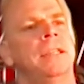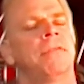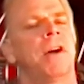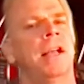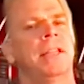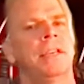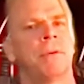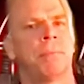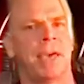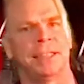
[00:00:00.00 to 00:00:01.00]
If I leave a
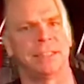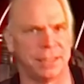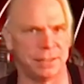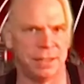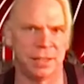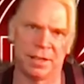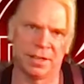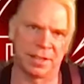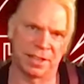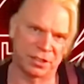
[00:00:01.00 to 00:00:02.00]
painting
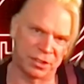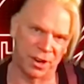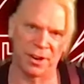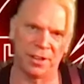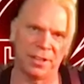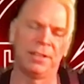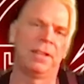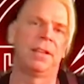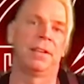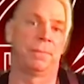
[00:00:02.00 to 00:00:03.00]
that I started
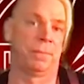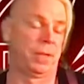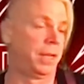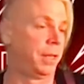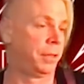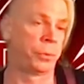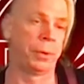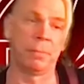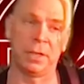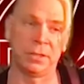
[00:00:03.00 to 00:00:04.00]
3
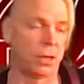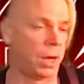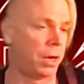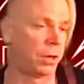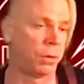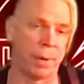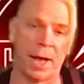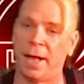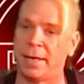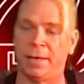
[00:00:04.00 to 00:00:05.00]
months ago, I'll go
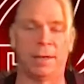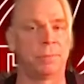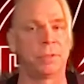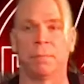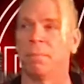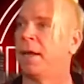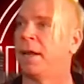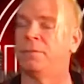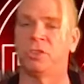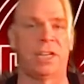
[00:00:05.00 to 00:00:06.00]
back and I was like, man,
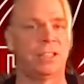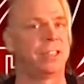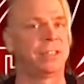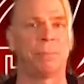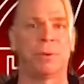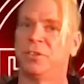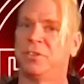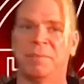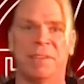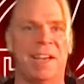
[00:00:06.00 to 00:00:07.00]
I've changed as a
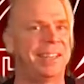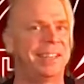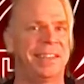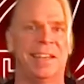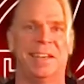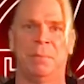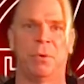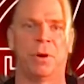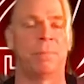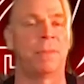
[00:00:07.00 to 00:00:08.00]
person. I'm not into that
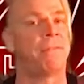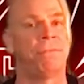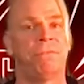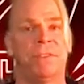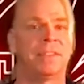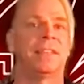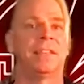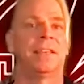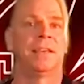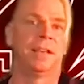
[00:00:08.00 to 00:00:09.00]
anymore. I'm not
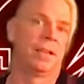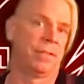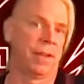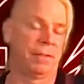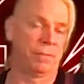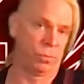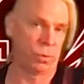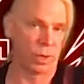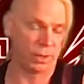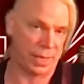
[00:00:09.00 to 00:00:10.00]
feeling that
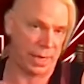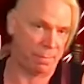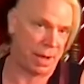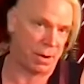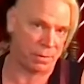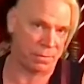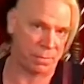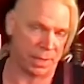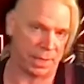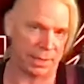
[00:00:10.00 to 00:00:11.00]
what came out of
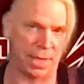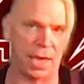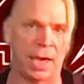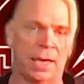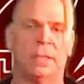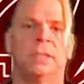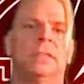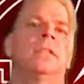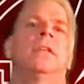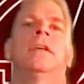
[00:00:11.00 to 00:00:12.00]
my
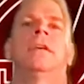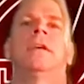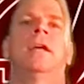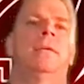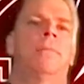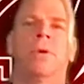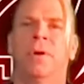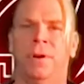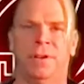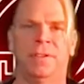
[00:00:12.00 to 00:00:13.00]
hands
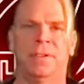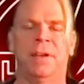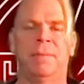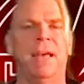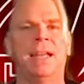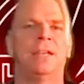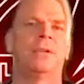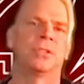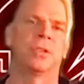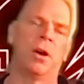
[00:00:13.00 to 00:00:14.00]
anymore. I'm not into
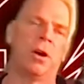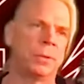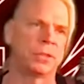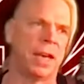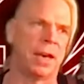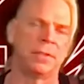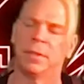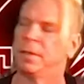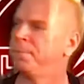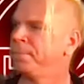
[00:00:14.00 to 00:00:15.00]
it. So I almost have to,